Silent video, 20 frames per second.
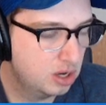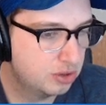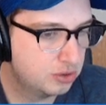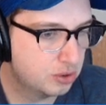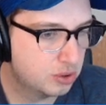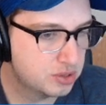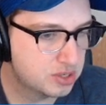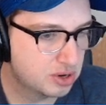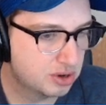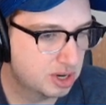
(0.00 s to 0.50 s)

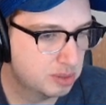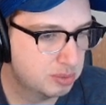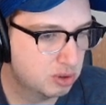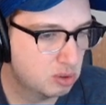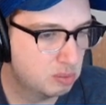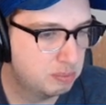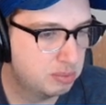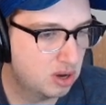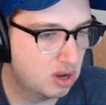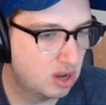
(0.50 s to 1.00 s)
throws
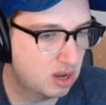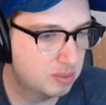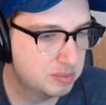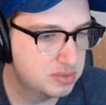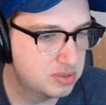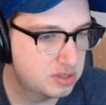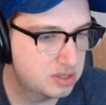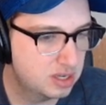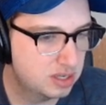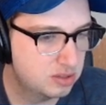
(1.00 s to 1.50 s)
alchemical
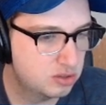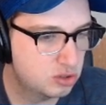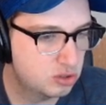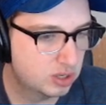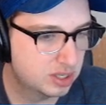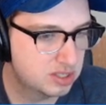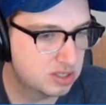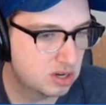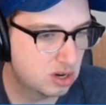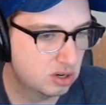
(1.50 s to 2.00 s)
bombs and
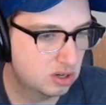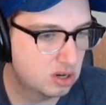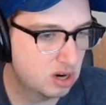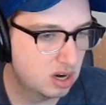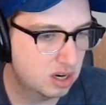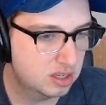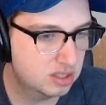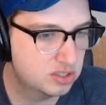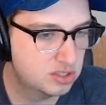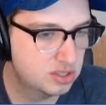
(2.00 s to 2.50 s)
drinks
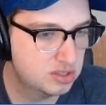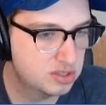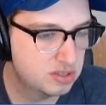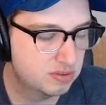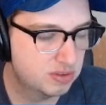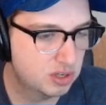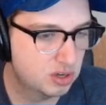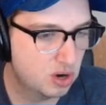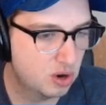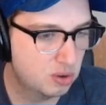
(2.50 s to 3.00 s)
concoctions
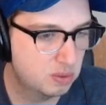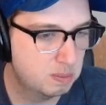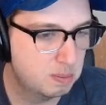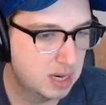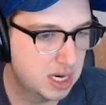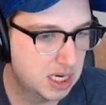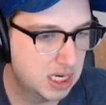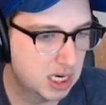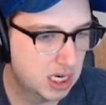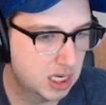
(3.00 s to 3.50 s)
of their own
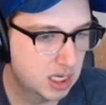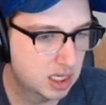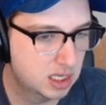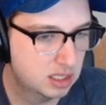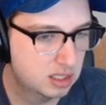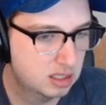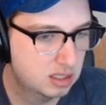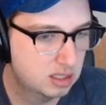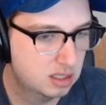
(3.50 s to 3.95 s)
making.